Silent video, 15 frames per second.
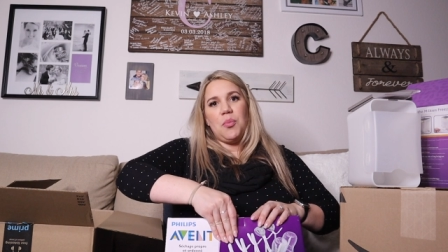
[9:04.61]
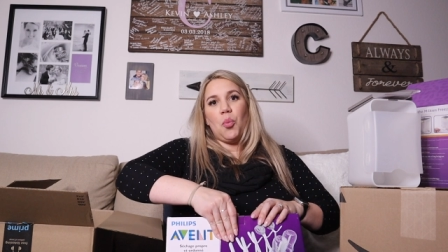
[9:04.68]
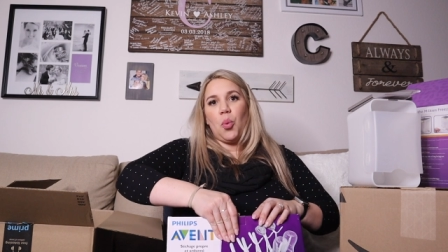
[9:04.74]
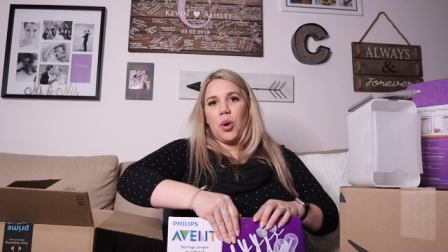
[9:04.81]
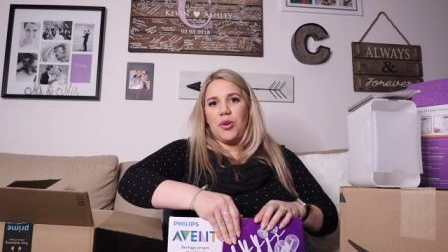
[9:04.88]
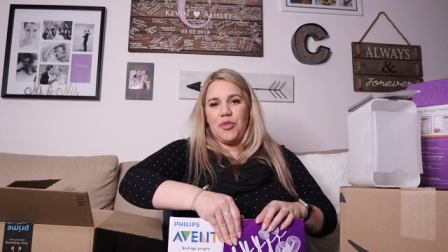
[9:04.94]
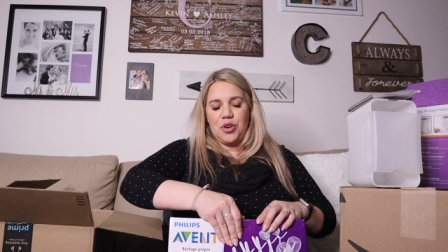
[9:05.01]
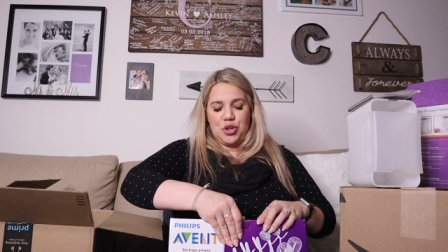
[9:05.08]

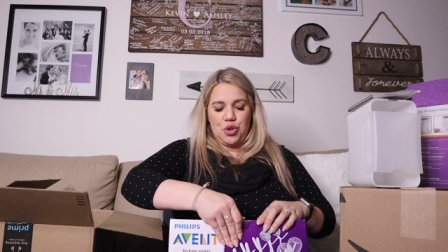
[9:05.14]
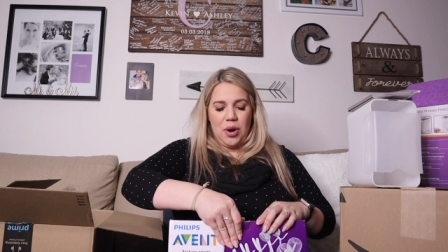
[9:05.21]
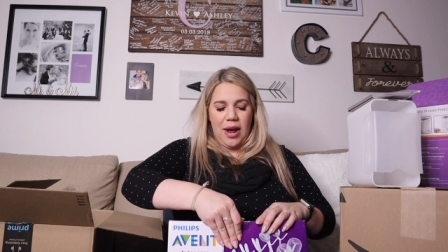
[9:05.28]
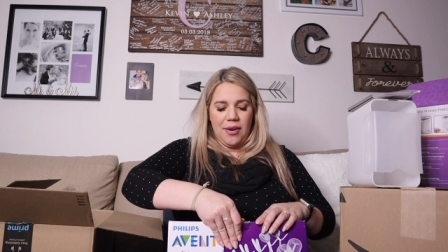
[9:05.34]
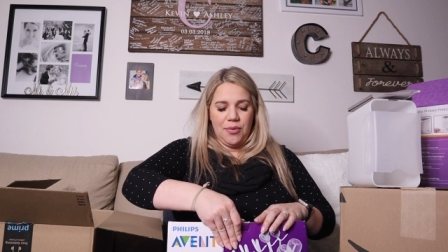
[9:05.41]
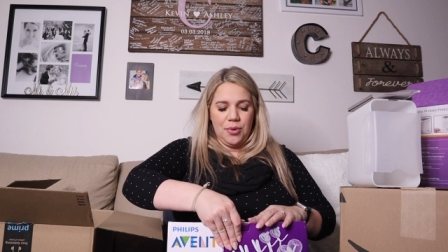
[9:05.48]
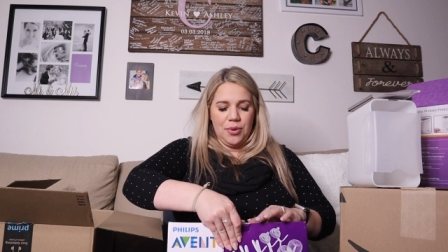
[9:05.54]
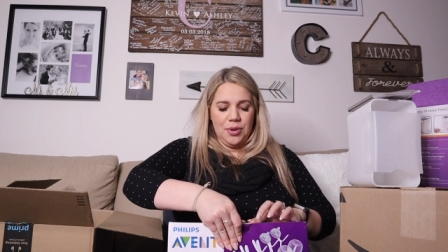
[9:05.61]
more for
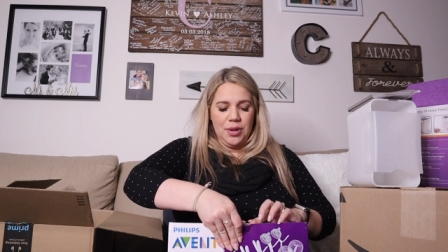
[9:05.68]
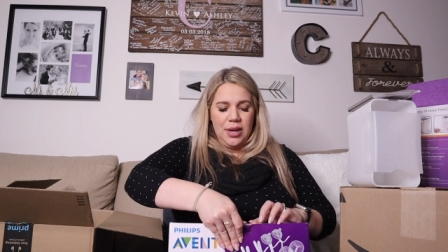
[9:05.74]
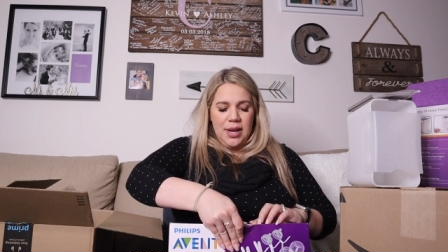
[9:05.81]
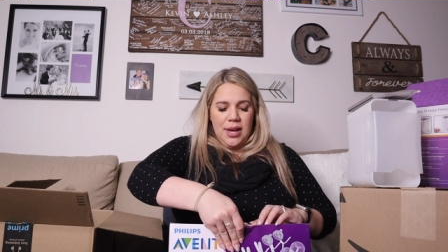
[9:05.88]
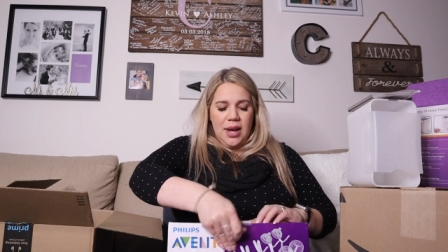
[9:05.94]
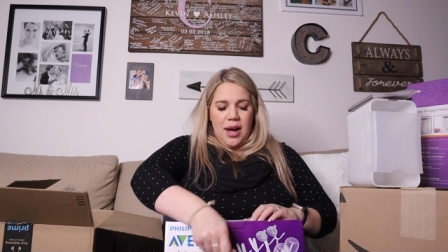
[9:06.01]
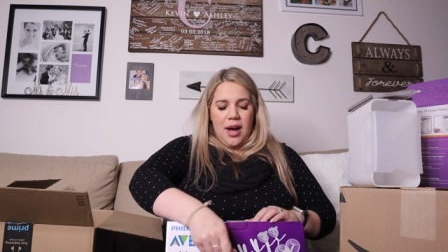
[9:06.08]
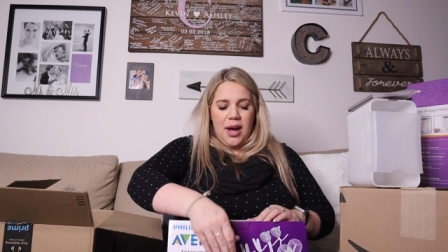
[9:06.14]
travel,
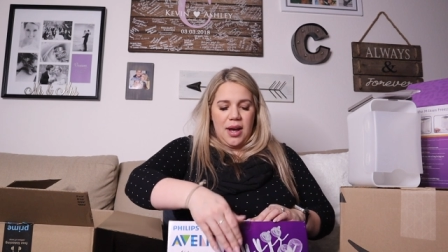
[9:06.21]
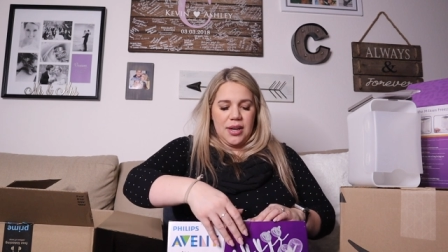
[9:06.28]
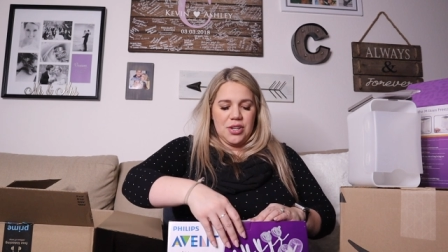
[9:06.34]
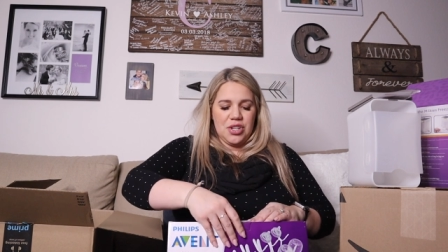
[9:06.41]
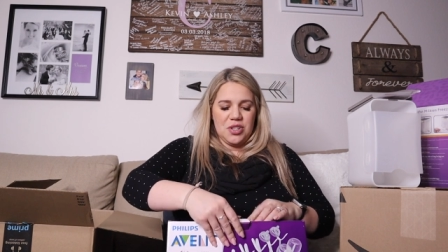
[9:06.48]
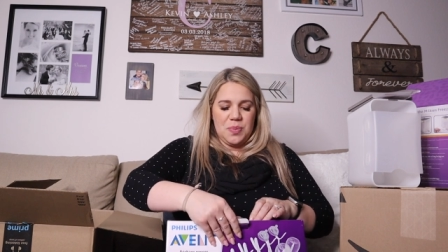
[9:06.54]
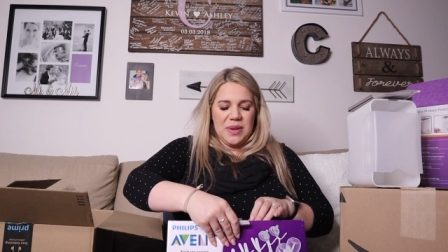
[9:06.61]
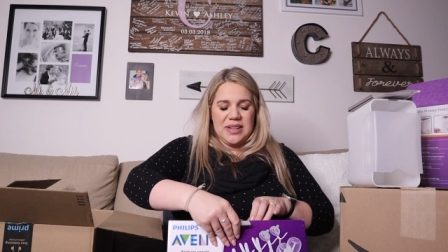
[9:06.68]
uh,
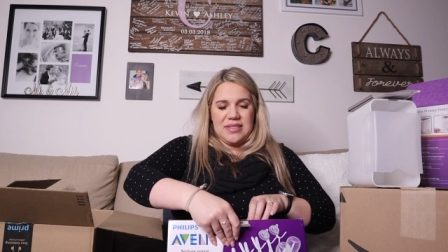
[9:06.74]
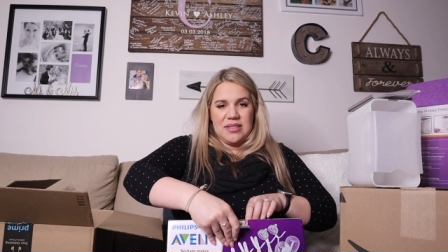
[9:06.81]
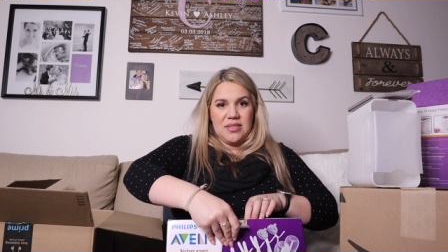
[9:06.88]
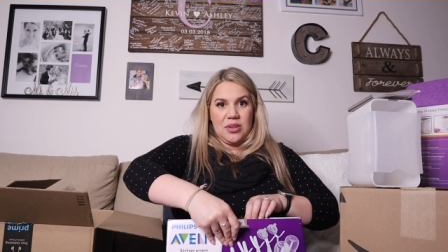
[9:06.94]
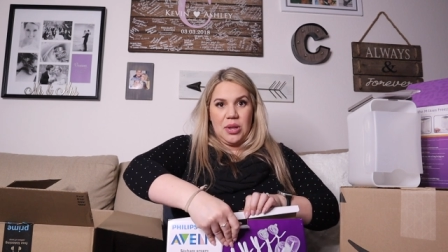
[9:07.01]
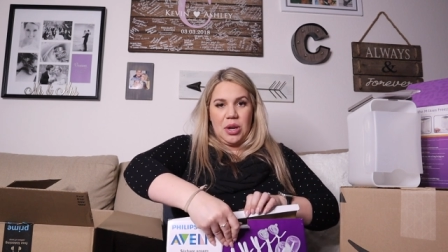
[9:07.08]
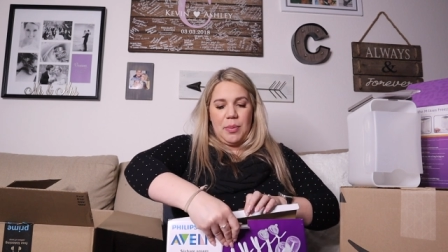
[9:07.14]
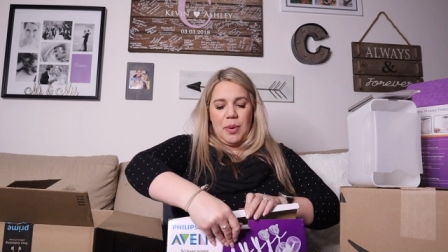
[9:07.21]
just because it's a
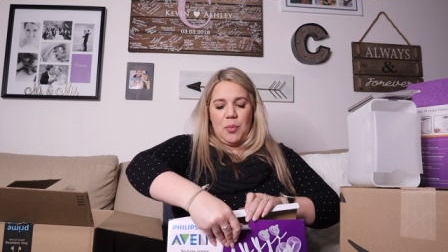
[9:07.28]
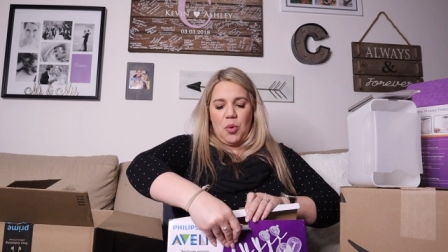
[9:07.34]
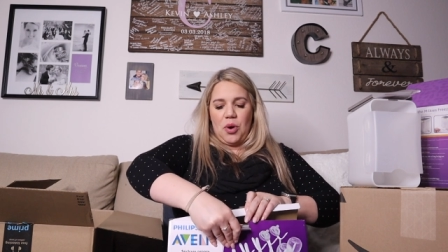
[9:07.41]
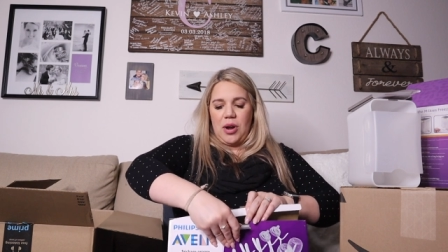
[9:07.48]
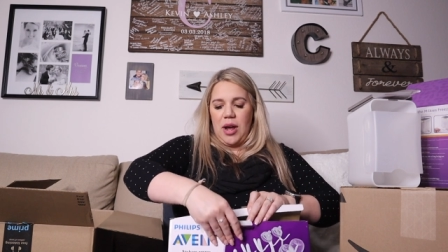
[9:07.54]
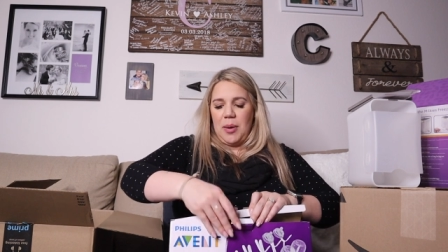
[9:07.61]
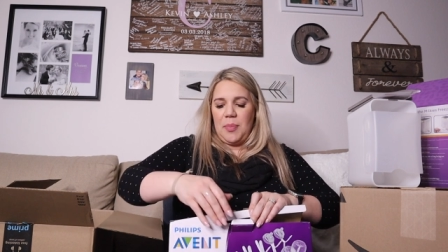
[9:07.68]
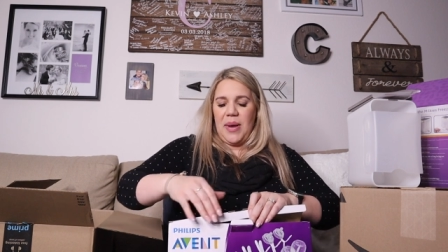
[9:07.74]
little bit more
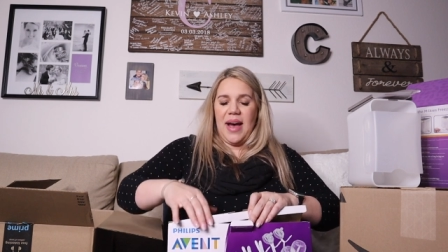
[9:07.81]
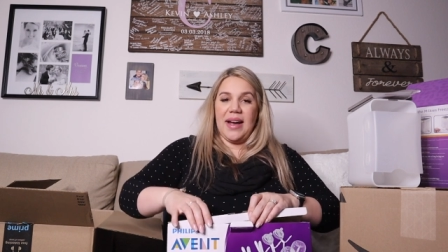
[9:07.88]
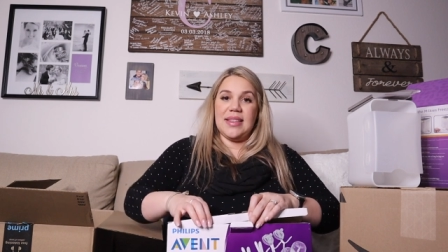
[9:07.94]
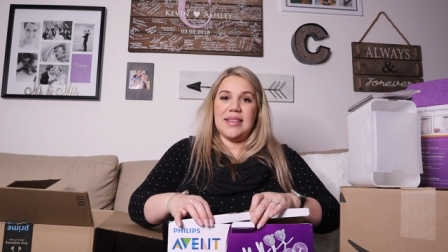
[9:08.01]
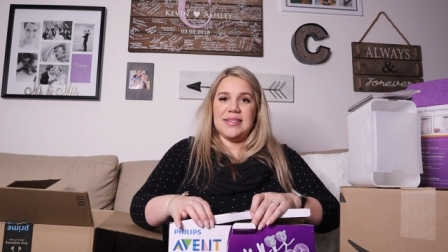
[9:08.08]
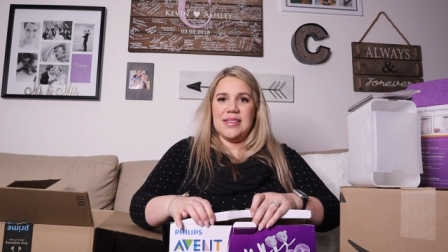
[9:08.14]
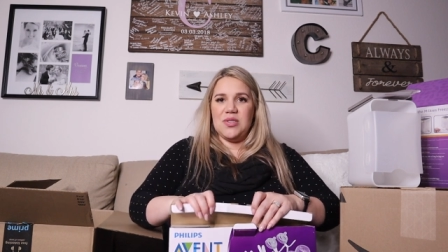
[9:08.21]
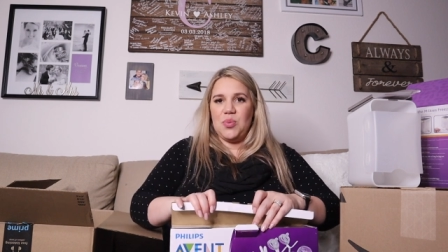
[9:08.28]
compact.
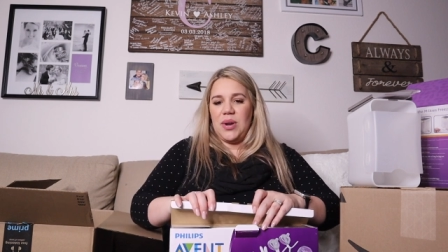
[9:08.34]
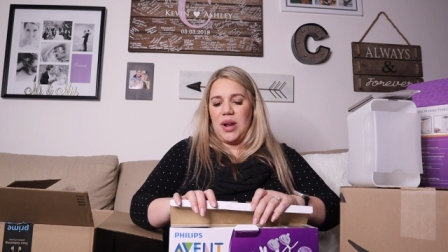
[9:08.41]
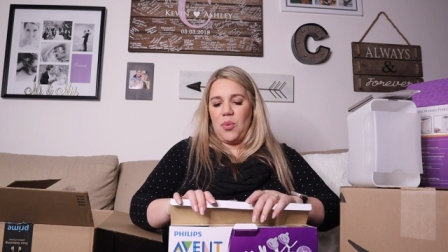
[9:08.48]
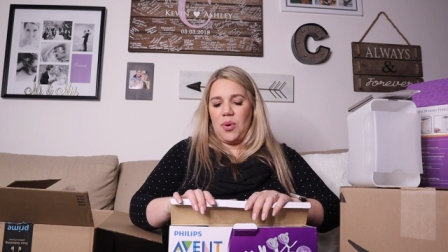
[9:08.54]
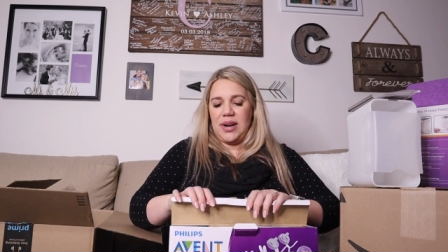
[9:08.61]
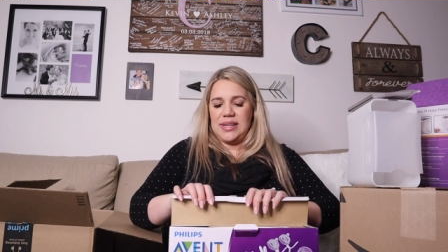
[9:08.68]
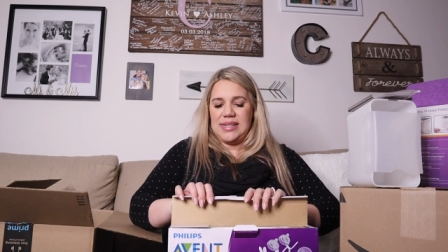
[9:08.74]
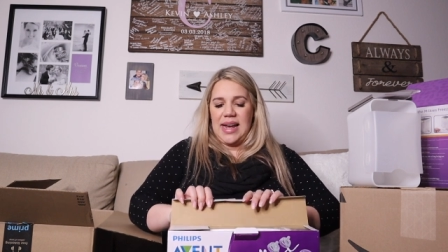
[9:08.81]
This is what I
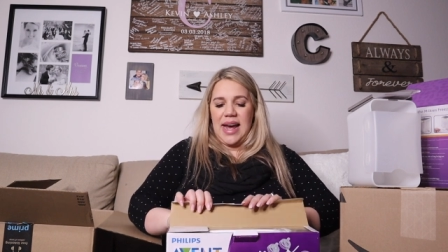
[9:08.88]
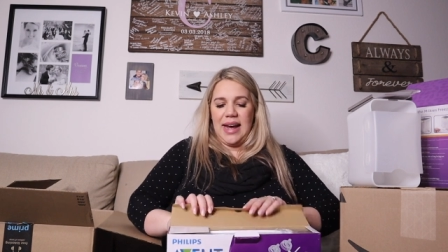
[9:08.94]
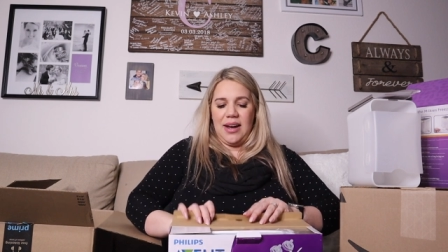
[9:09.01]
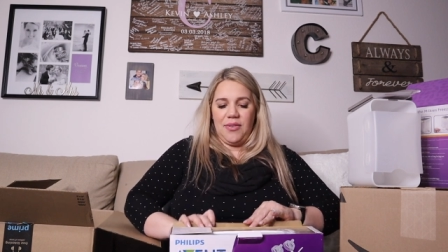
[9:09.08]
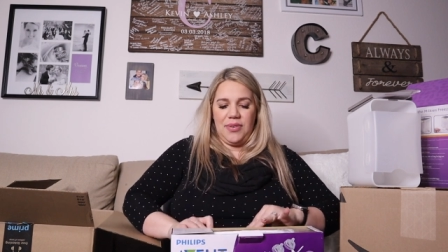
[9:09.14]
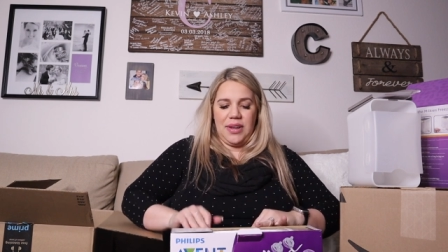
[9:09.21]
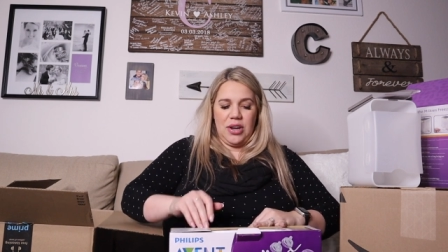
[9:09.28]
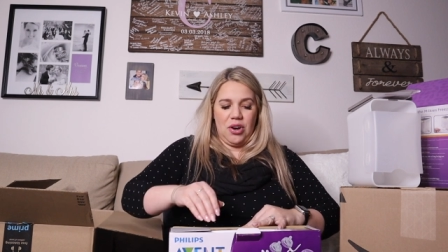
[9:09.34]
wanted to
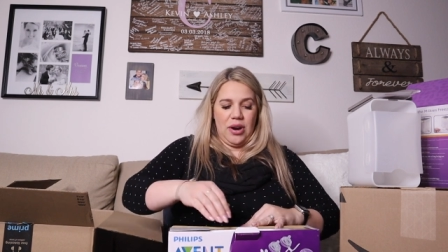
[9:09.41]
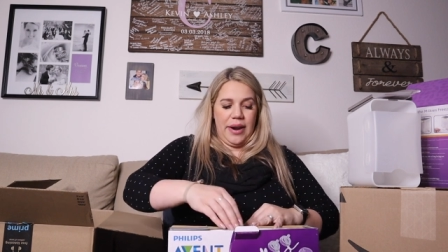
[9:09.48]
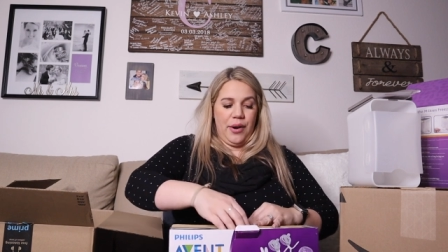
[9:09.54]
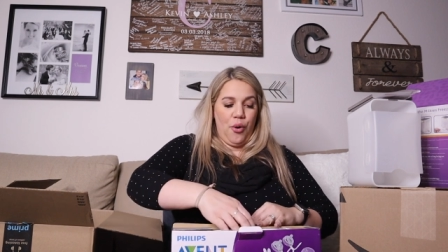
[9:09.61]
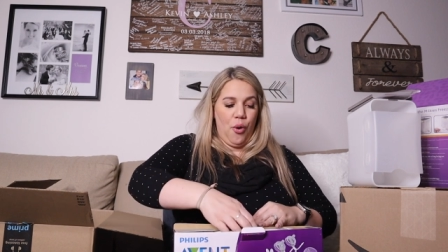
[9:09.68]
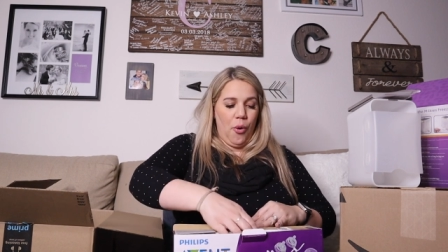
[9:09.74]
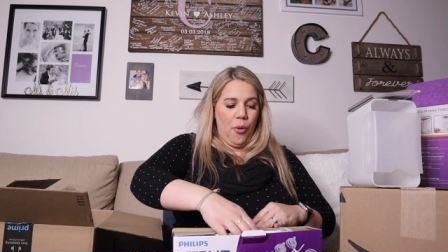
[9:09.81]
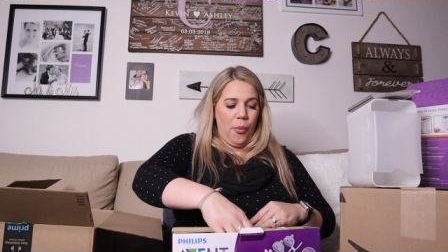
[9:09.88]
have here at
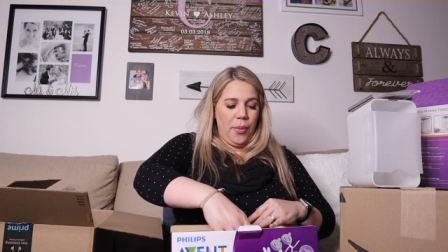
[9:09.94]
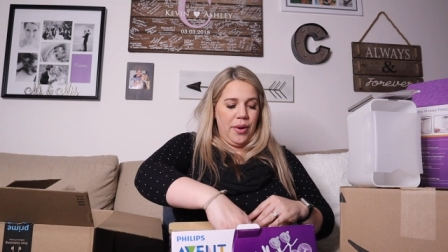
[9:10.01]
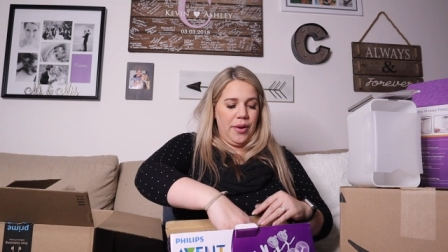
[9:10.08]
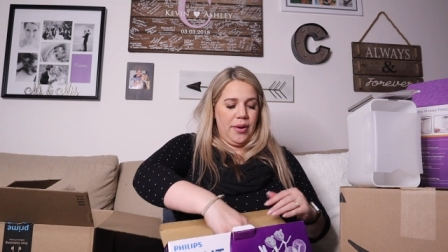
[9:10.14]
home.